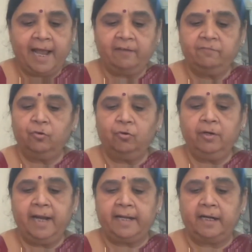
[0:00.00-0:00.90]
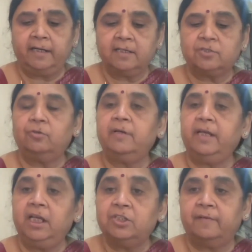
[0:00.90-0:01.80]
have known and understood
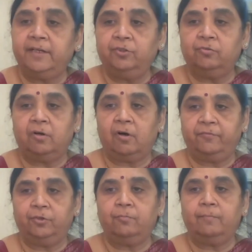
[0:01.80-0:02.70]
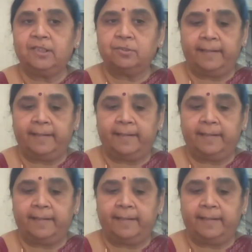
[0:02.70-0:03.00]
each one you, of you much